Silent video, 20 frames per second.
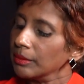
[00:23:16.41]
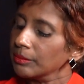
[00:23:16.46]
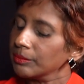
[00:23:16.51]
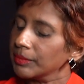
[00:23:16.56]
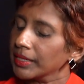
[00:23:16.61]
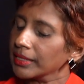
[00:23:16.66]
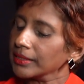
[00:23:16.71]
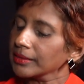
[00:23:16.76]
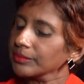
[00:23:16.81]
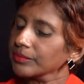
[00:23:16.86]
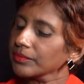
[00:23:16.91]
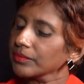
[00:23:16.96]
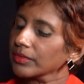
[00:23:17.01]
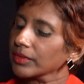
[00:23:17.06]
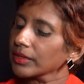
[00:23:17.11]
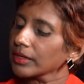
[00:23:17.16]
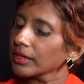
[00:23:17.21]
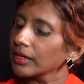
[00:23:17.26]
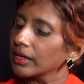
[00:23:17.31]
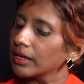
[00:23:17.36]
But
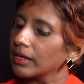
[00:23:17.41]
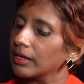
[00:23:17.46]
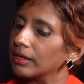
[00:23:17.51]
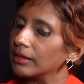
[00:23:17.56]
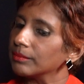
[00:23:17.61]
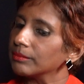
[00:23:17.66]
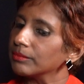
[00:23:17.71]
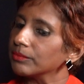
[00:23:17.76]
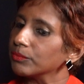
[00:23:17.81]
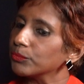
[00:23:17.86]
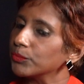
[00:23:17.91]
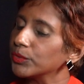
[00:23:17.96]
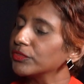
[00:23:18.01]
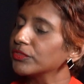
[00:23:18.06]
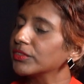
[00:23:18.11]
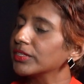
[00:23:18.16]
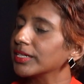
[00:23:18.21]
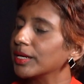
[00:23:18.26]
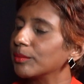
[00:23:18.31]
with the